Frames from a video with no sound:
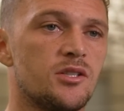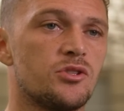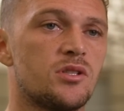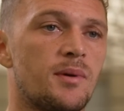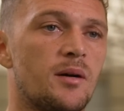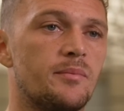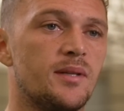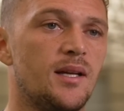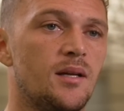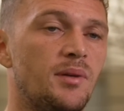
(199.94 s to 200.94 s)
and it's just about
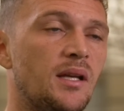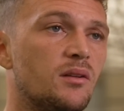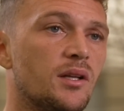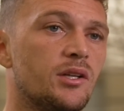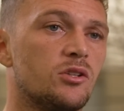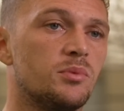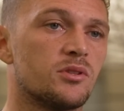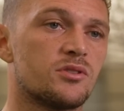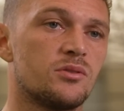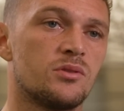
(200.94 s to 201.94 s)
being clinical,
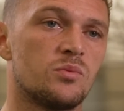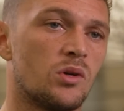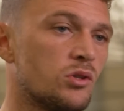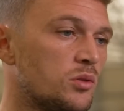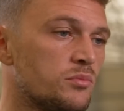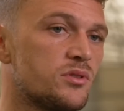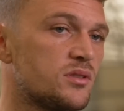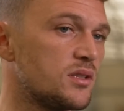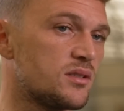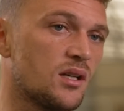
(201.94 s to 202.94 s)
because as soon as one comes,
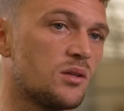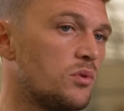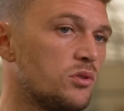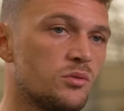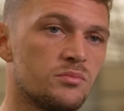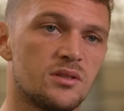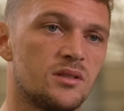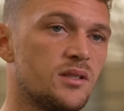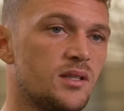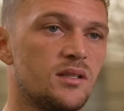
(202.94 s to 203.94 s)
the second one comes,
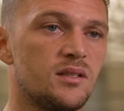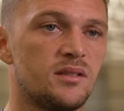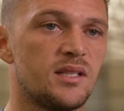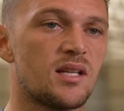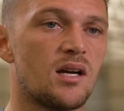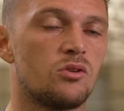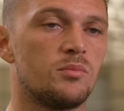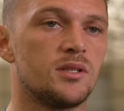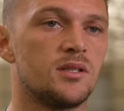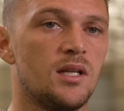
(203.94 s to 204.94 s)
and they start
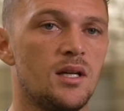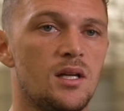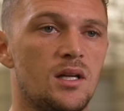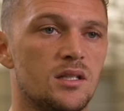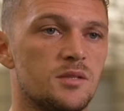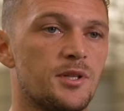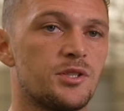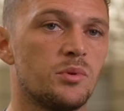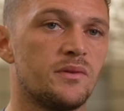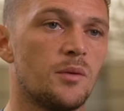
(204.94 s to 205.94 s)
coming,
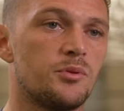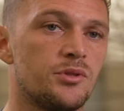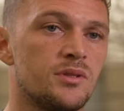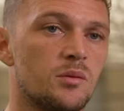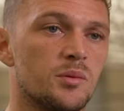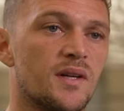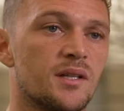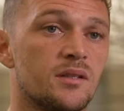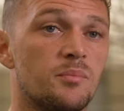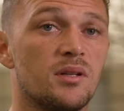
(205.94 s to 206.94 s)
especially with the opportunities that we've had
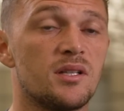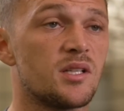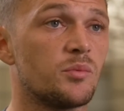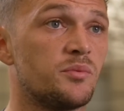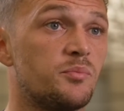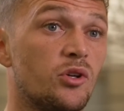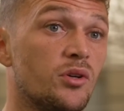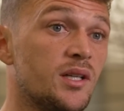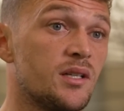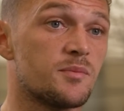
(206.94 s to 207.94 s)
and the players that we've
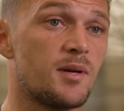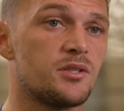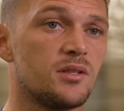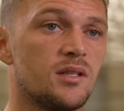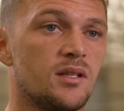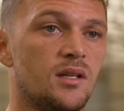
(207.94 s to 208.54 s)
brought in, especially